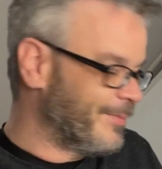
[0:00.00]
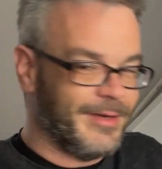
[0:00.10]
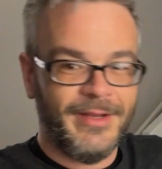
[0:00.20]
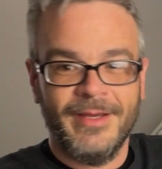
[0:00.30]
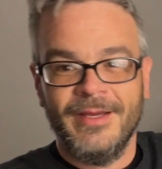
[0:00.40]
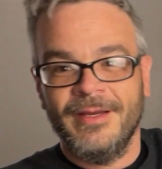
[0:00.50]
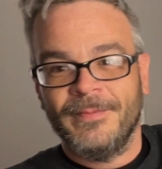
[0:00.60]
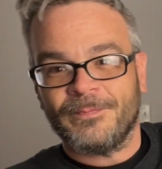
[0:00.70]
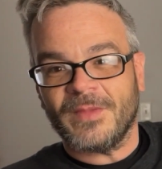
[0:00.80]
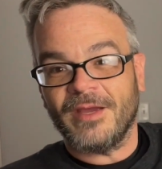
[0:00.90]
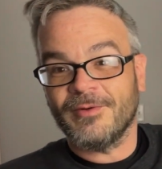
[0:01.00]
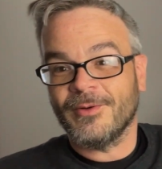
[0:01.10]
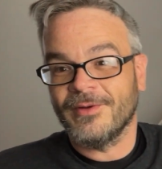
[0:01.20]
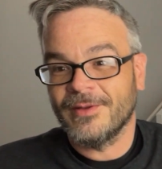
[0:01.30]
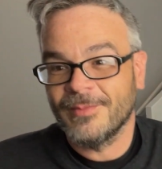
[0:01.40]
But I haven't
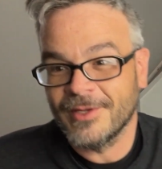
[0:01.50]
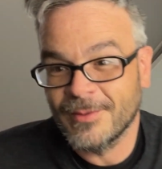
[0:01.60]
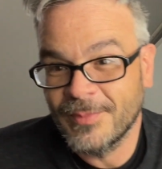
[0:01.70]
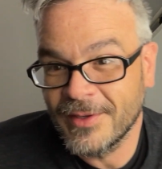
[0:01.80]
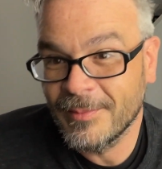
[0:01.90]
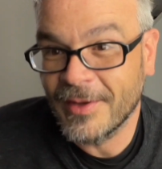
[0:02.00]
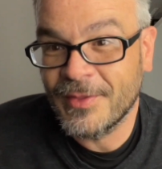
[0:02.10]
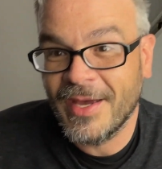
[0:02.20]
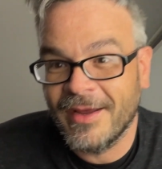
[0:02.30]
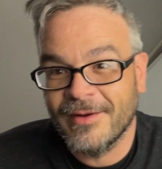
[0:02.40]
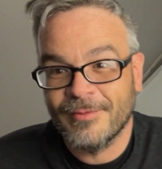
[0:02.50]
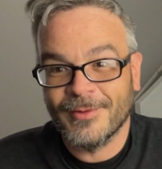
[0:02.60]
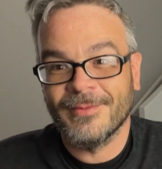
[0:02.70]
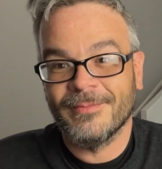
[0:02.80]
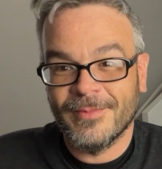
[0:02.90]
heard anybody complain about that. I've
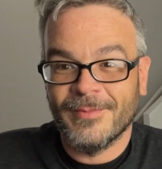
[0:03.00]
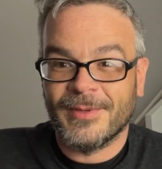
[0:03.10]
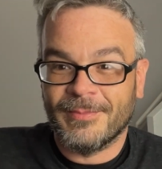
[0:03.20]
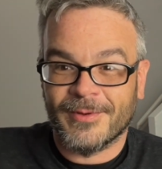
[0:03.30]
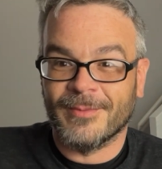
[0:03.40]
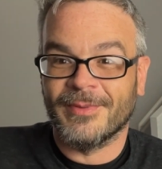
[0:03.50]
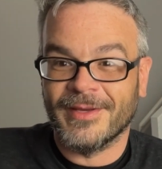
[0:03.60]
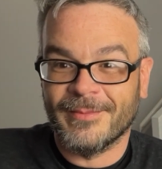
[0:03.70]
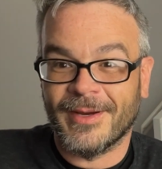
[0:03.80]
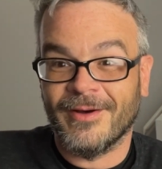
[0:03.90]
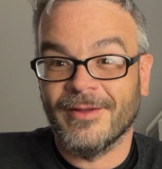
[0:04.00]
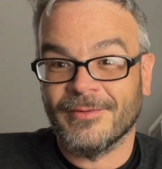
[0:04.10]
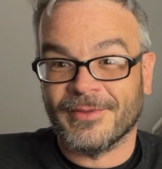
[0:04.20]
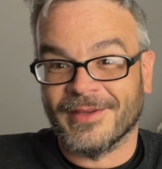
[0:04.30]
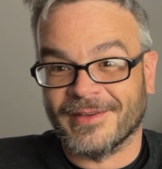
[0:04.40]
heard people complain about
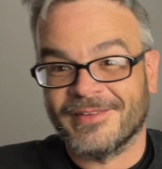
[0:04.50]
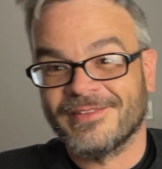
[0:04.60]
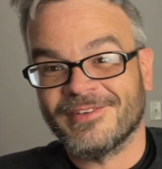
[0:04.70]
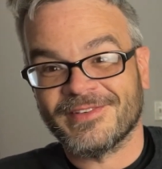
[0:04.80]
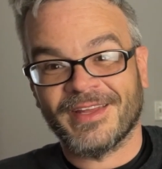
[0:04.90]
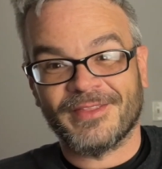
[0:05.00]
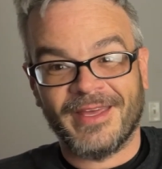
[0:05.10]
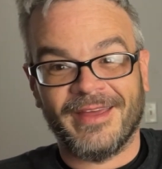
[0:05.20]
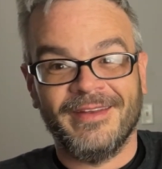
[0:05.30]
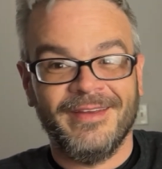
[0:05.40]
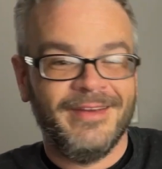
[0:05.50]
other things, just not that.